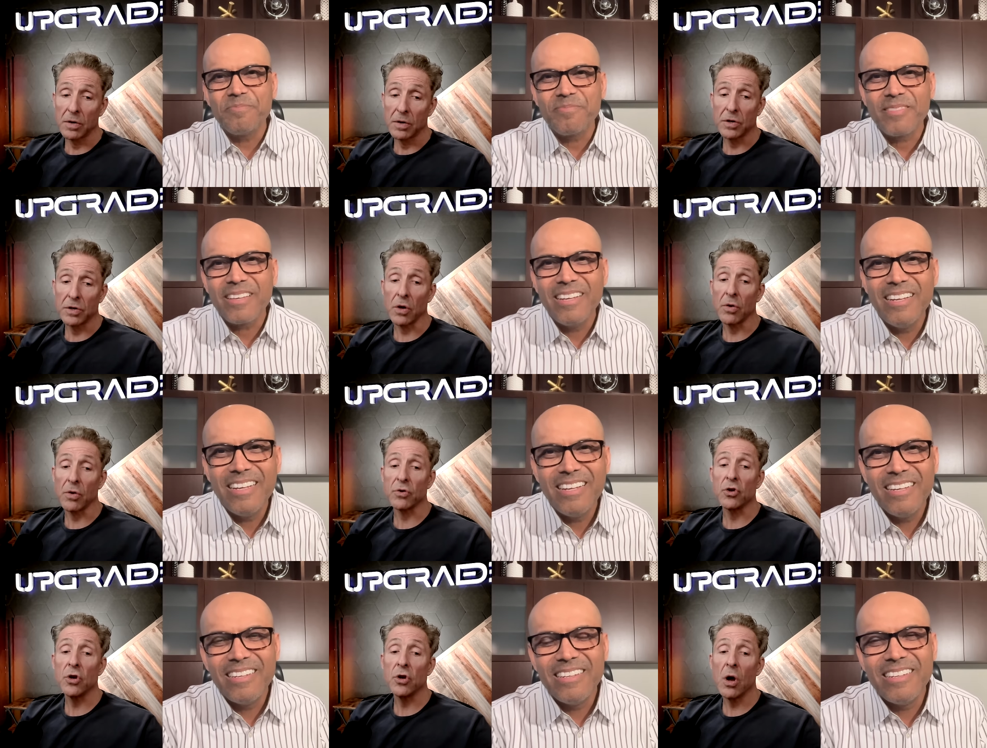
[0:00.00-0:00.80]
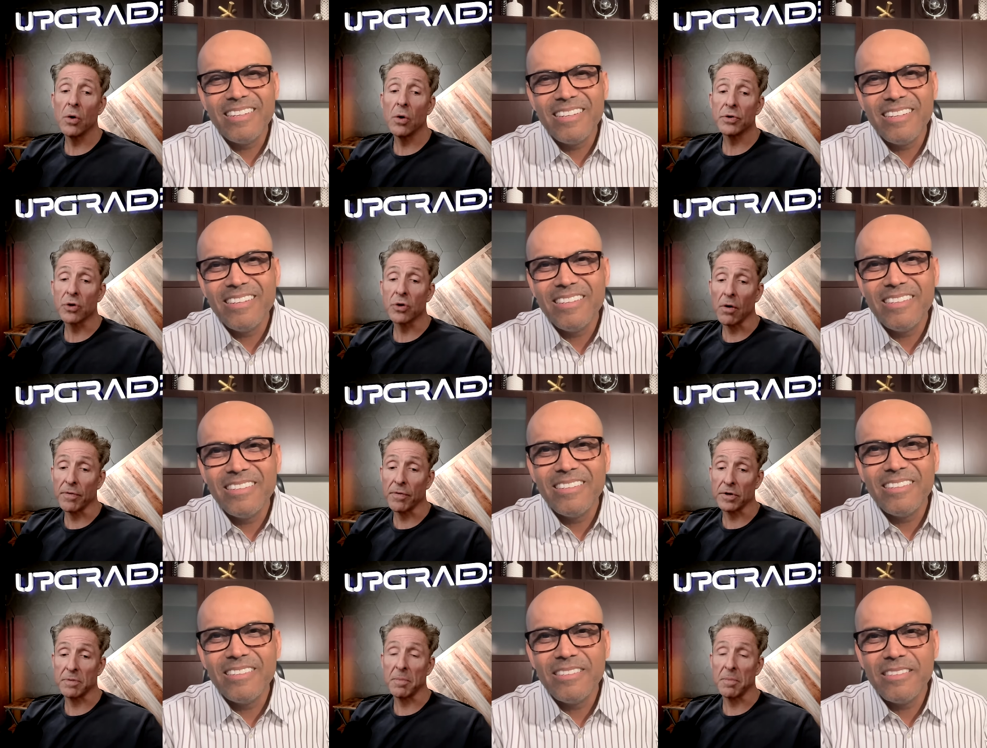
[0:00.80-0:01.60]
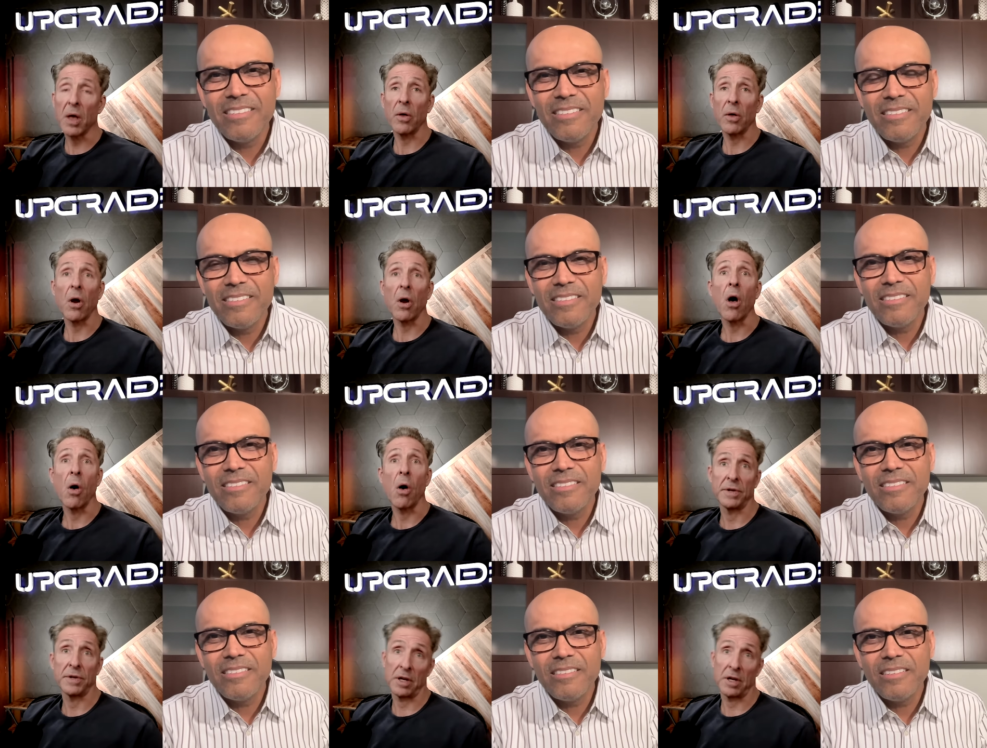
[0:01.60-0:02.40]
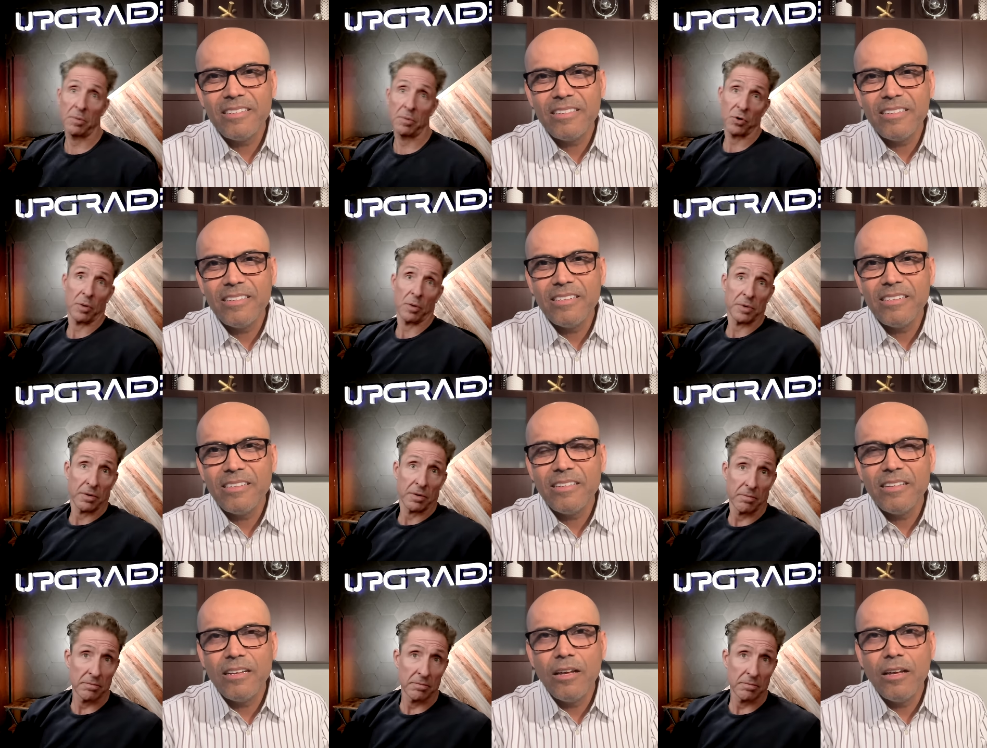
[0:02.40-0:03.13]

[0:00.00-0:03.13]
Speaker 1: So there's no sulfur smell at all once it absorbs.